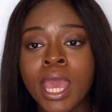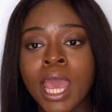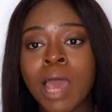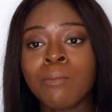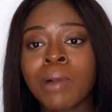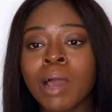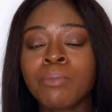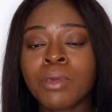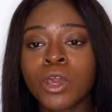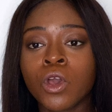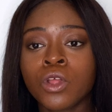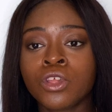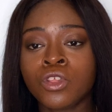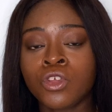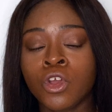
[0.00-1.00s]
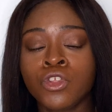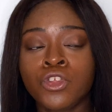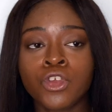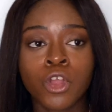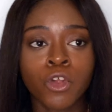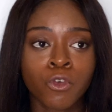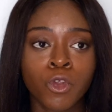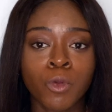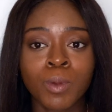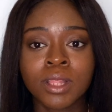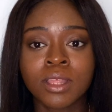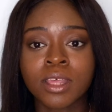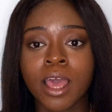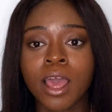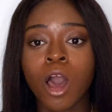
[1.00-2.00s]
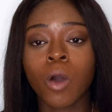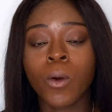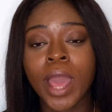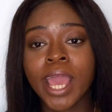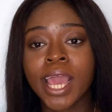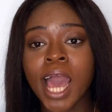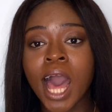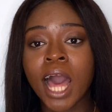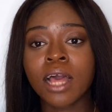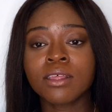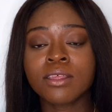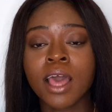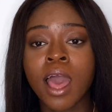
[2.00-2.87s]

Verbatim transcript: It might be good to turn to your group and say, oh, hey guys,